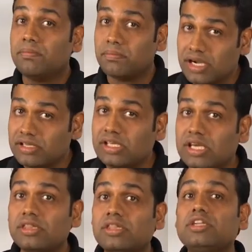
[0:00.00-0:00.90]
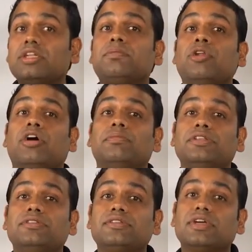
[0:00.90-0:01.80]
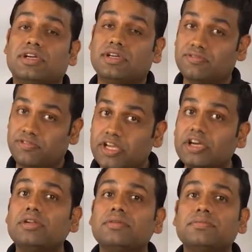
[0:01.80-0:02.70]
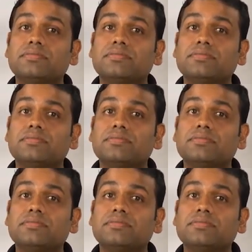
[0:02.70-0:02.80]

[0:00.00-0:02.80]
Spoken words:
multi-AZ deployments are configured,